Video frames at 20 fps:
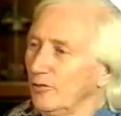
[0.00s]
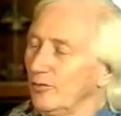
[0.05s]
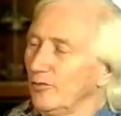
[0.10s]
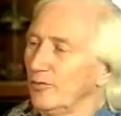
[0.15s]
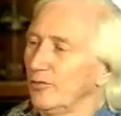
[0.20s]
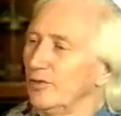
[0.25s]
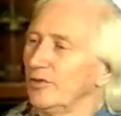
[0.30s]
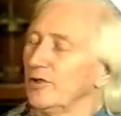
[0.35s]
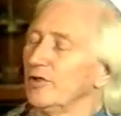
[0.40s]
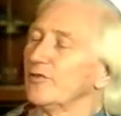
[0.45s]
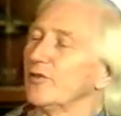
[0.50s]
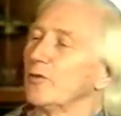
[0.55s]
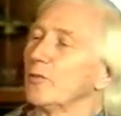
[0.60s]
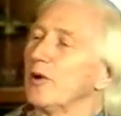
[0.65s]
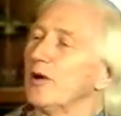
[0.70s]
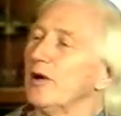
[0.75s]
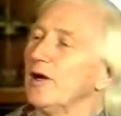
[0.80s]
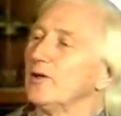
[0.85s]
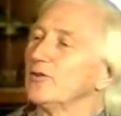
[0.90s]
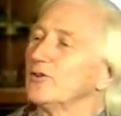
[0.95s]
But if the
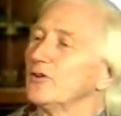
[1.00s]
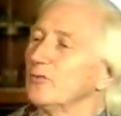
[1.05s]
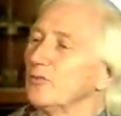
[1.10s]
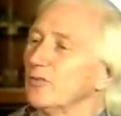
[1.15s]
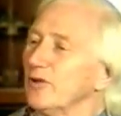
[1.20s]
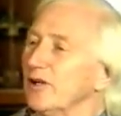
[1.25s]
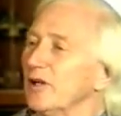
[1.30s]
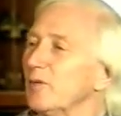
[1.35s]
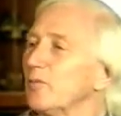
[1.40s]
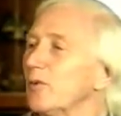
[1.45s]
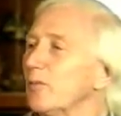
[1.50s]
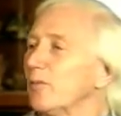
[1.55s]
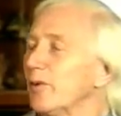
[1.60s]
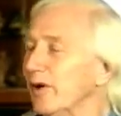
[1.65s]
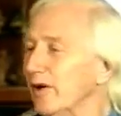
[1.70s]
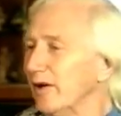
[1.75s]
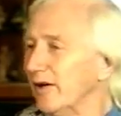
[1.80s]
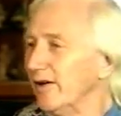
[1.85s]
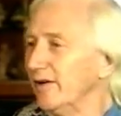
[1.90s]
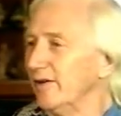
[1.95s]
powers that be are
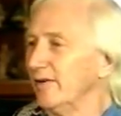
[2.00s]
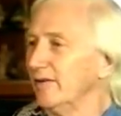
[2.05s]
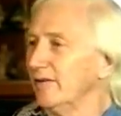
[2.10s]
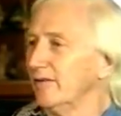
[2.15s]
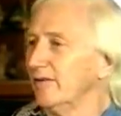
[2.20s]
prepared